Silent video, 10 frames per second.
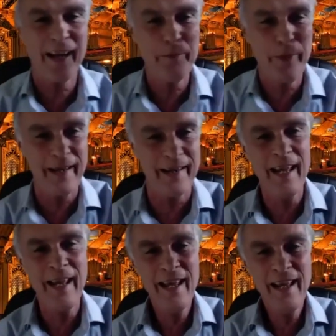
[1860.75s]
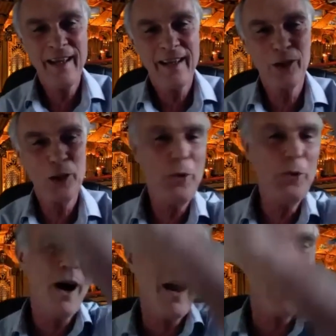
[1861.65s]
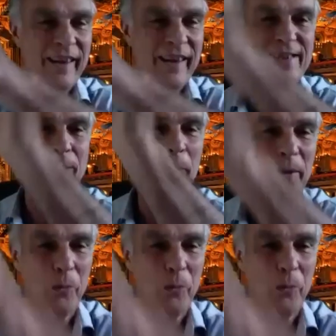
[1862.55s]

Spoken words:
been glued onto the cement